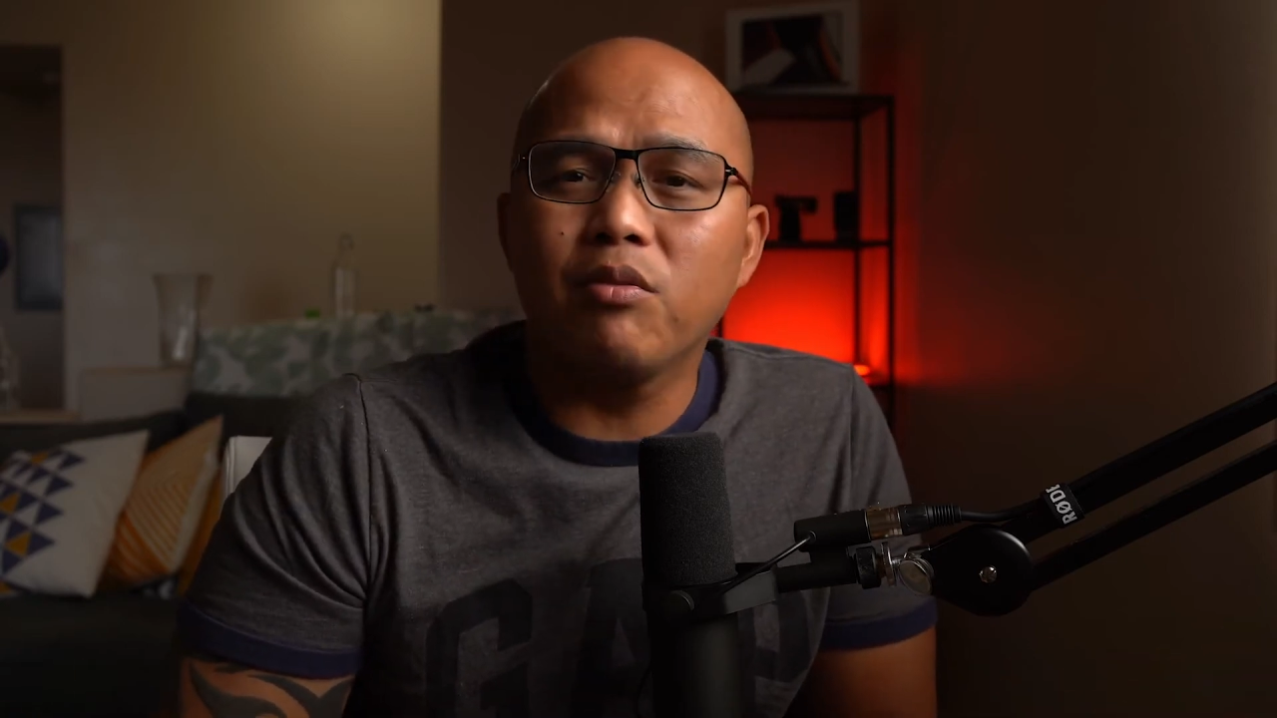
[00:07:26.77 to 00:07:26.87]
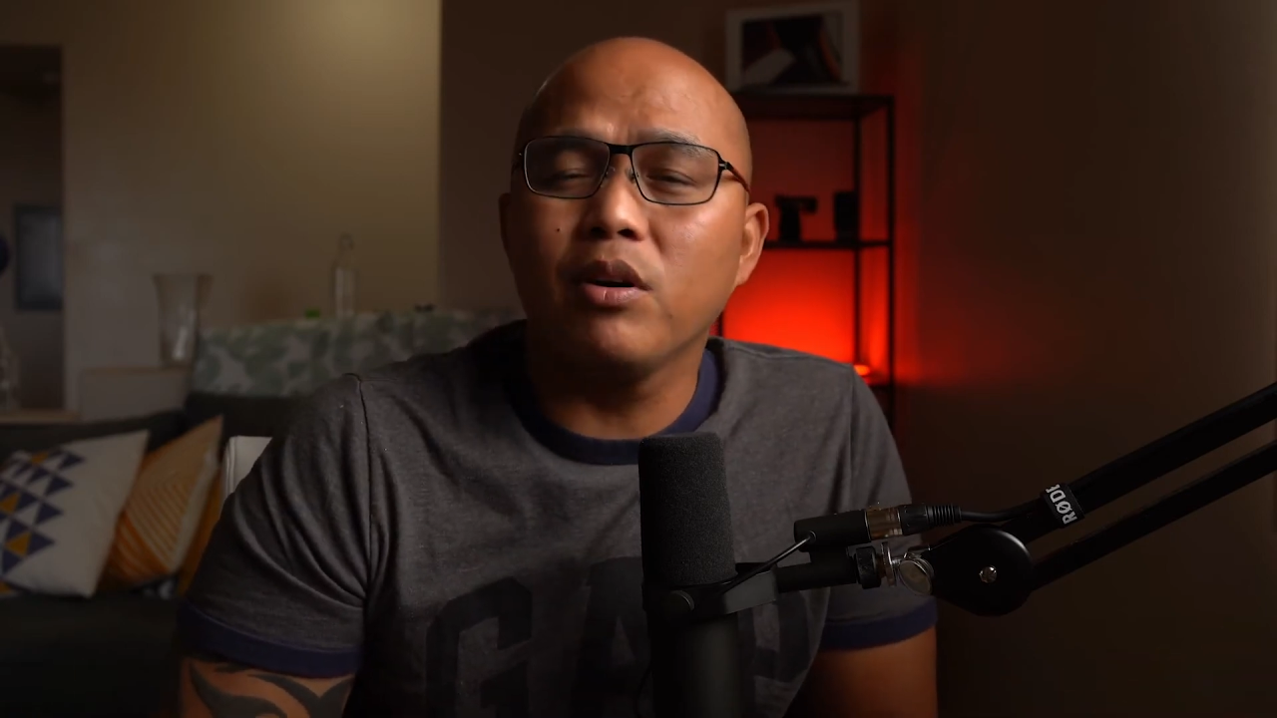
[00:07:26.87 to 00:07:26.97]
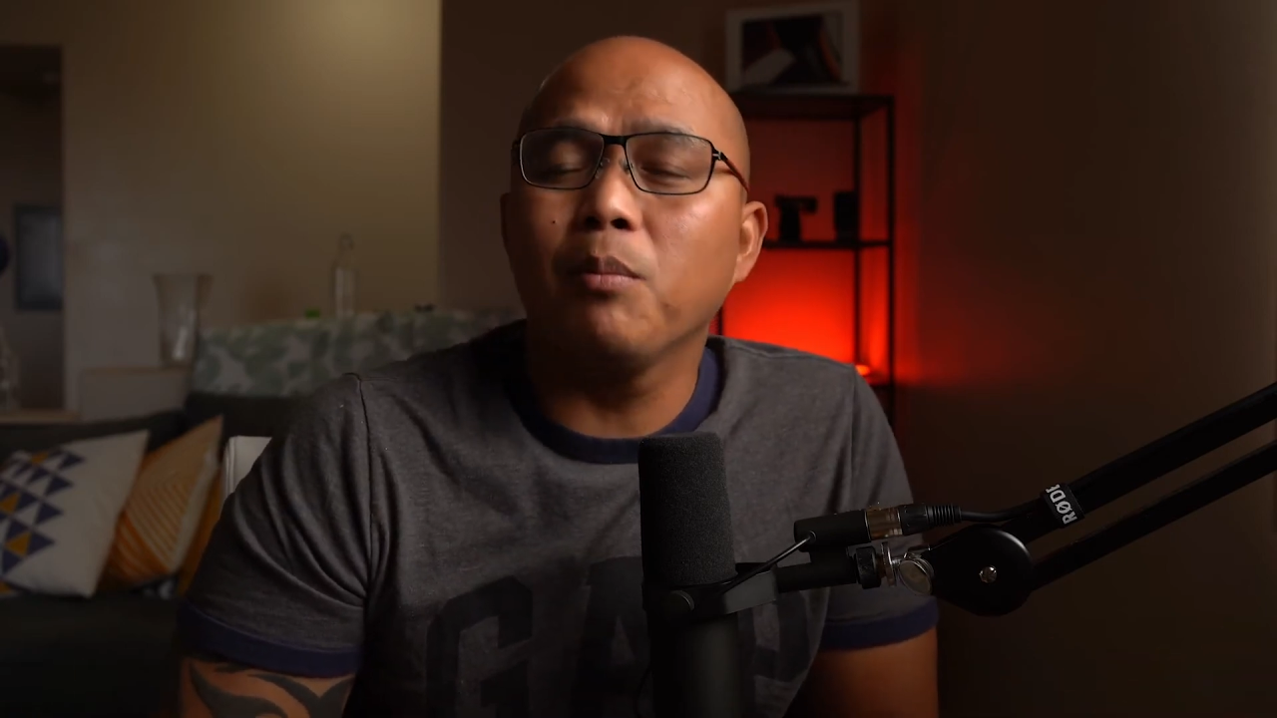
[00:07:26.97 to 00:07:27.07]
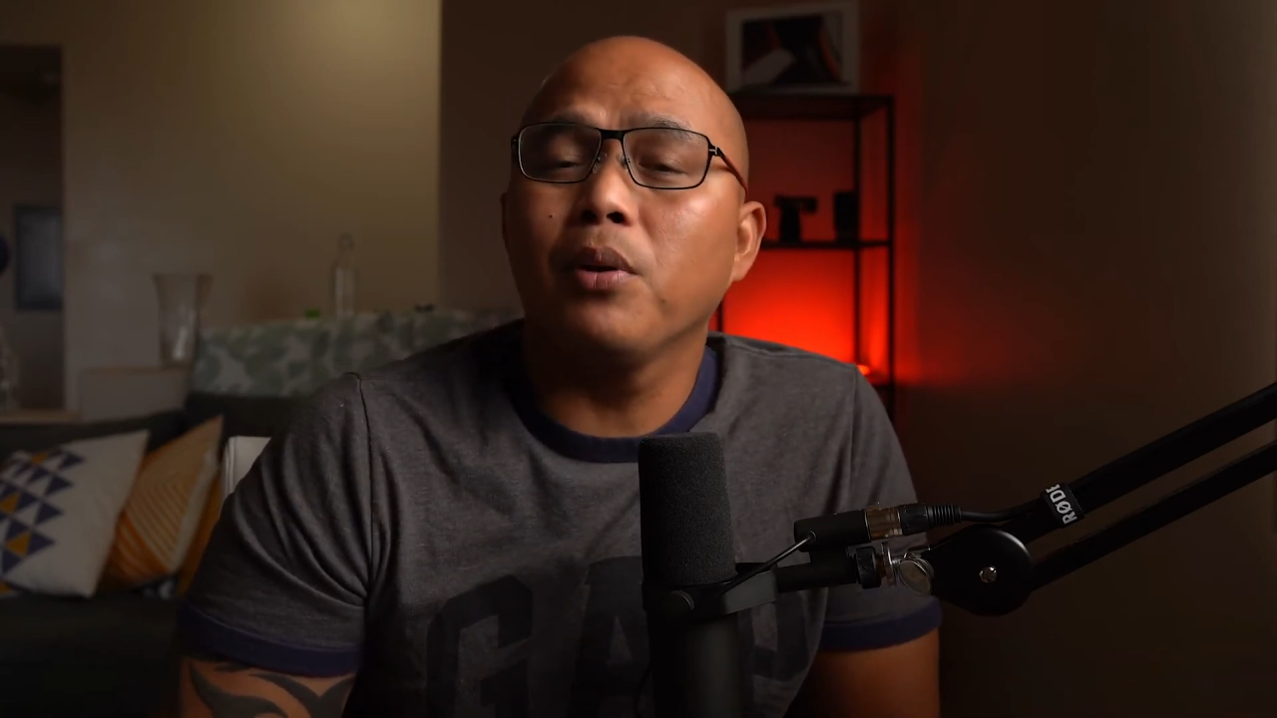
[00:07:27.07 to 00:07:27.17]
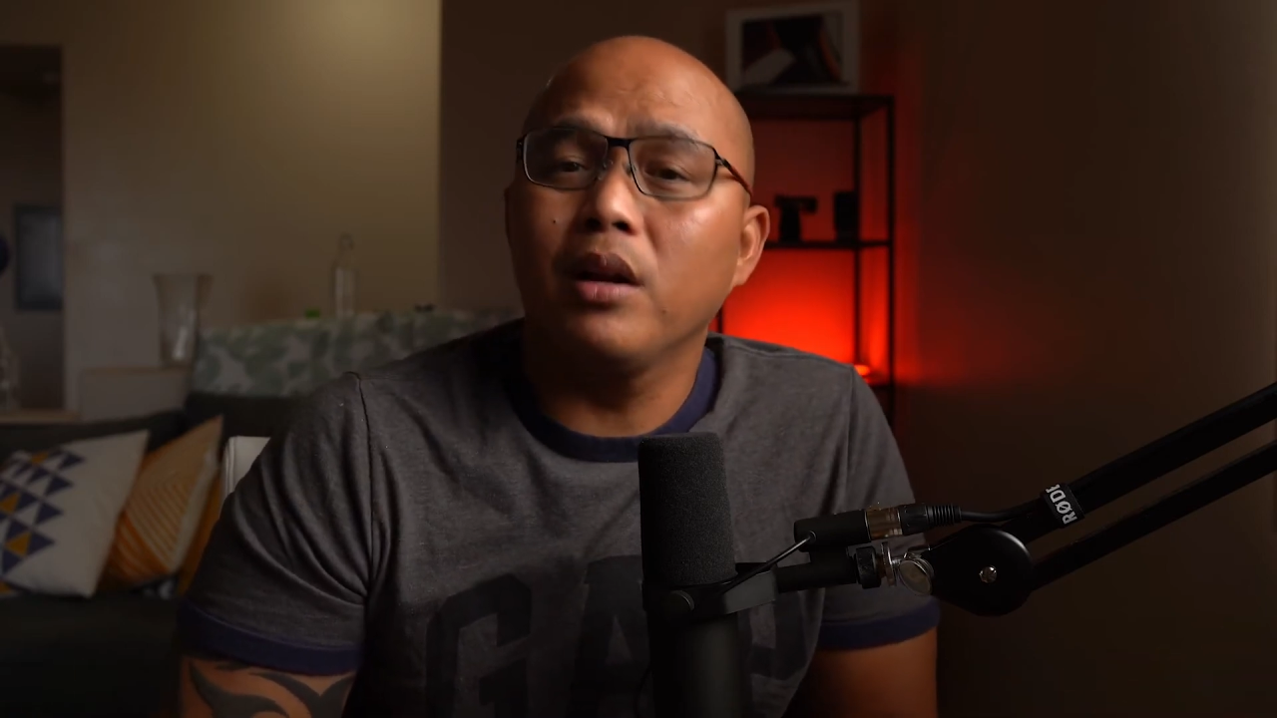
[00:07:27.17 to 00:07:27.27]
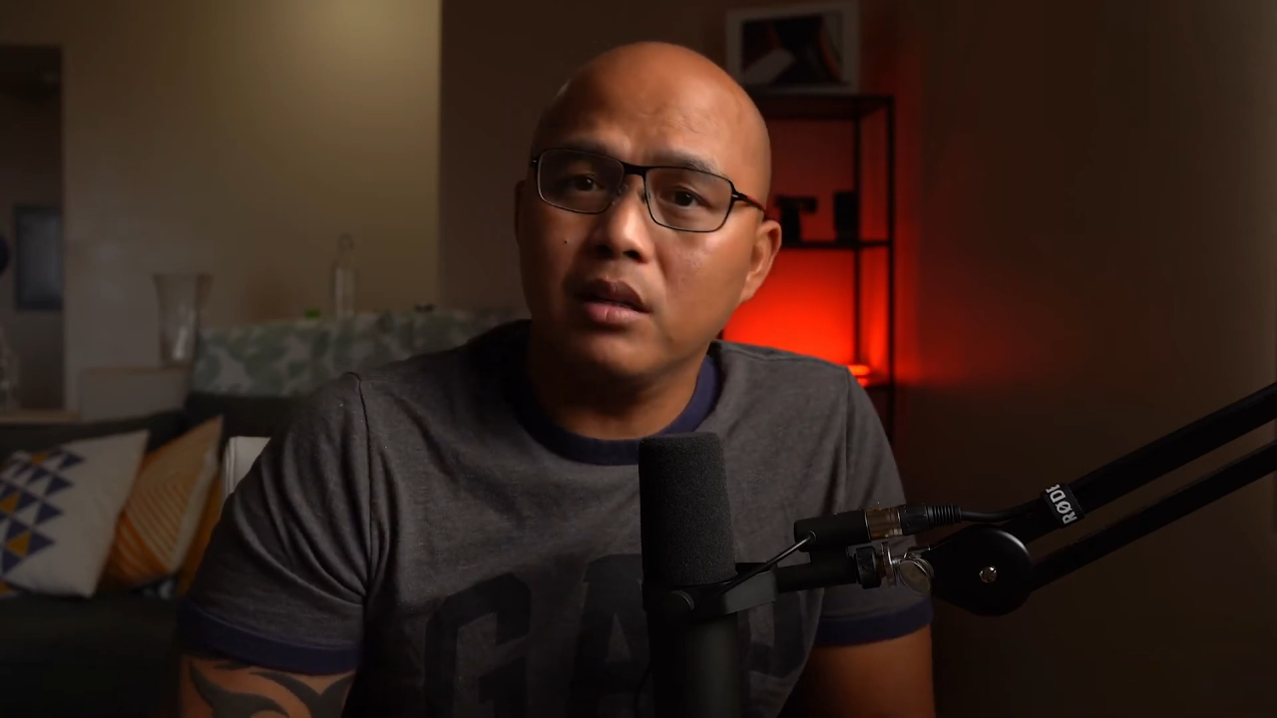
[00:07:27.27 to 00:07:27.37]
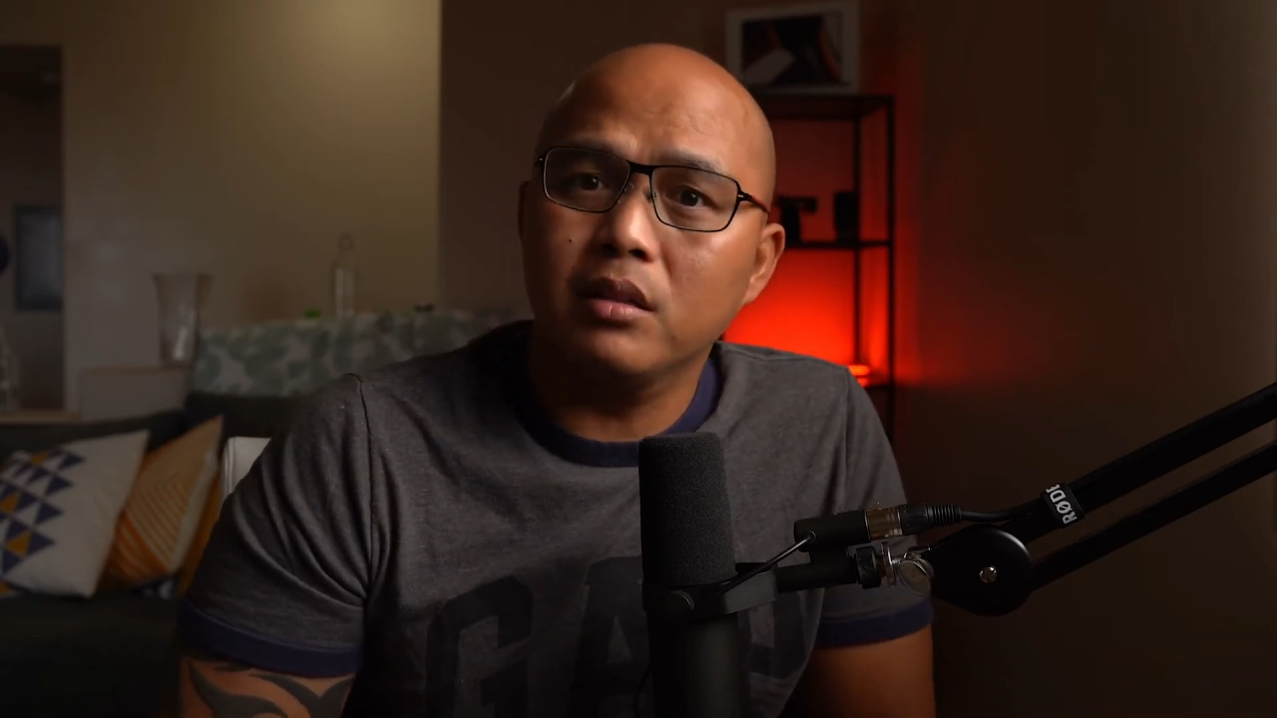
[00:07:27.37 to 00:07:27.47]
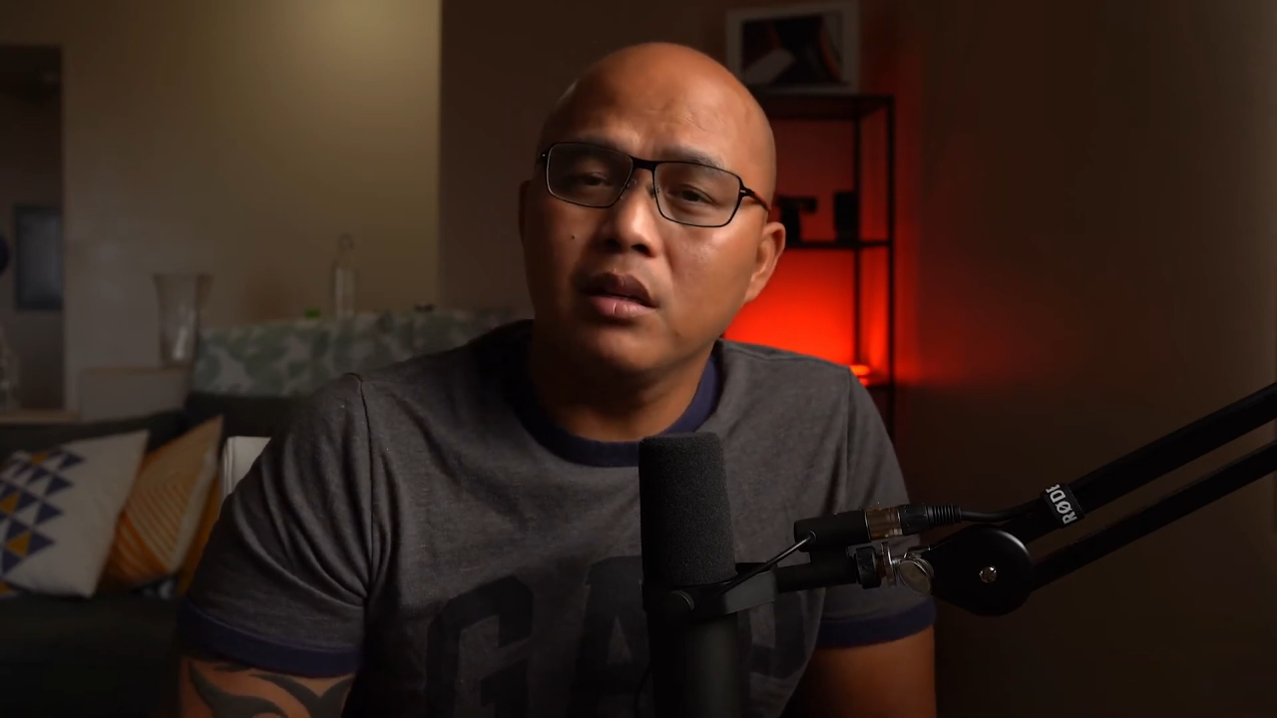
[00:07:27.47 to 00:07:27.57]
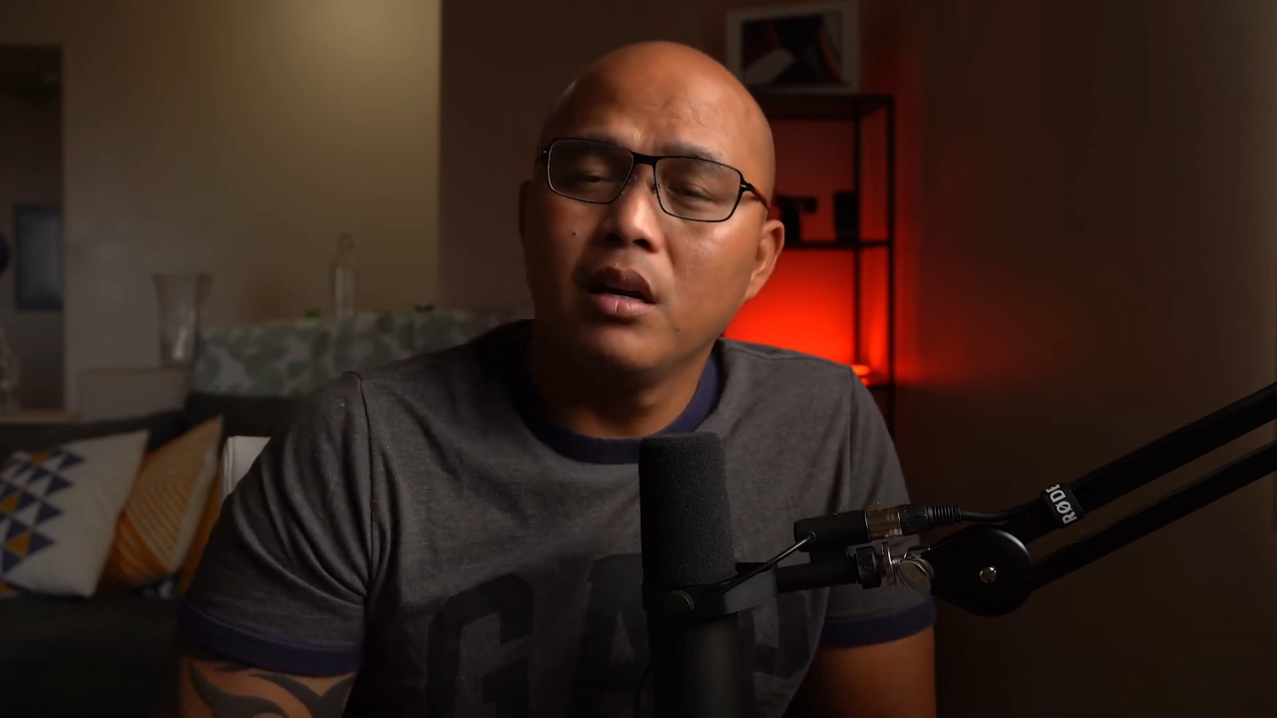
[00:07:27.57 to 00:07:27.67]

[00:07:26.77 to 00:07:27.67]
and plus